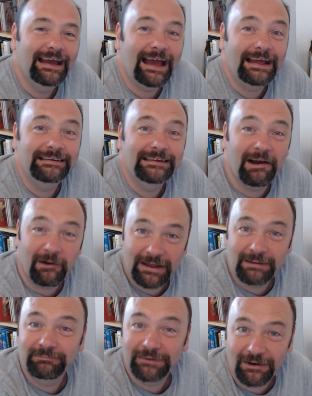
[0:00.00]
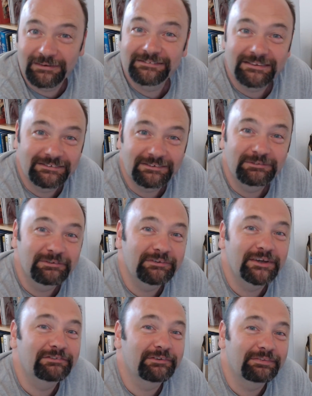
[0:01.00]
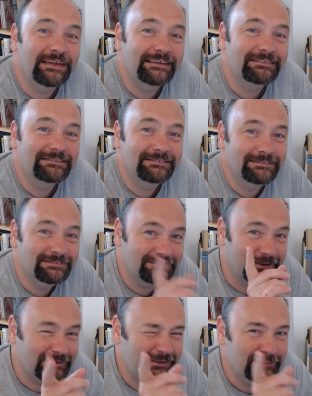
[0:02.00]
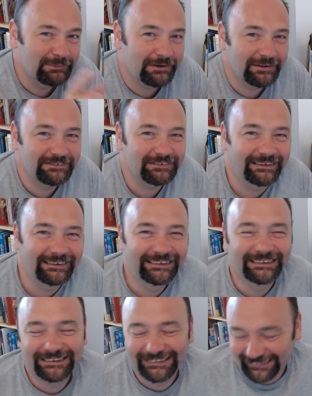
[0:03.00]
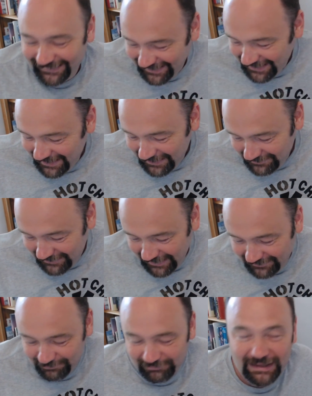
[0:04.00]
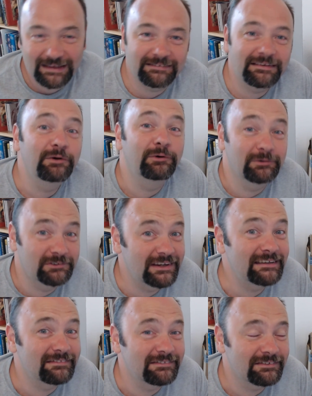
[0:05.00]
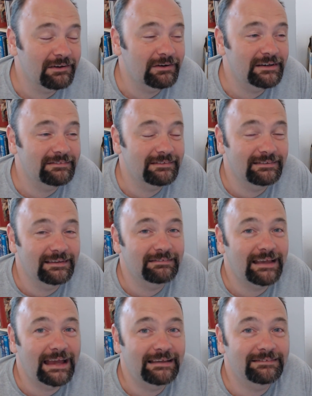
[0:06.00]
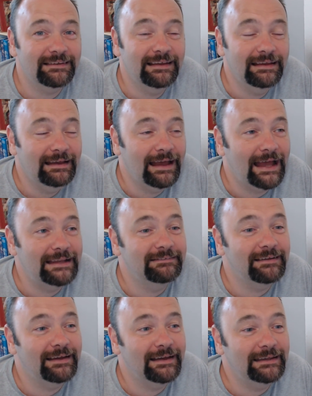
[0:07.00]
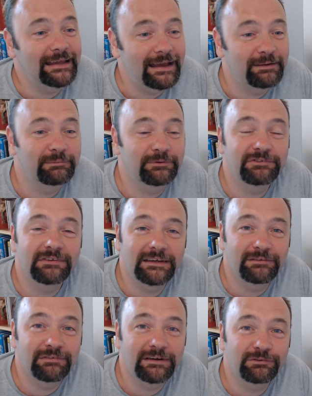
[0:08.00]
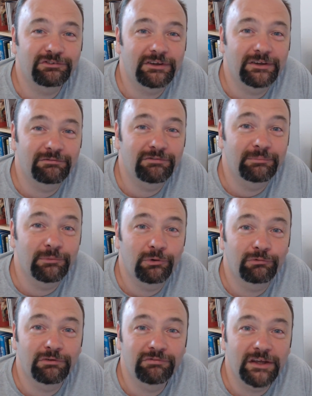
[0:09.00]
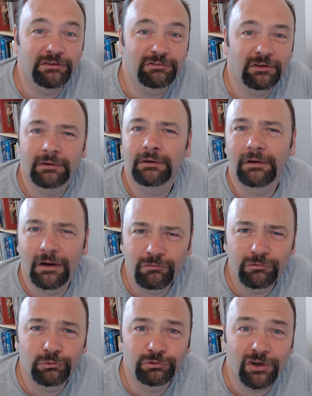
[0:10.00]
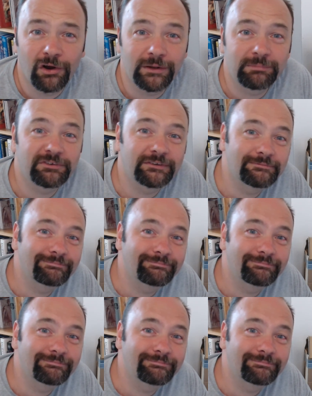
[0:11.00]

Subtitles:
And I am going to do reviews on these. Don't you worry, sir. Cheers and beers, or cheers and ciders in this case. And yeah, we'll see you real soon for more reviews of all types.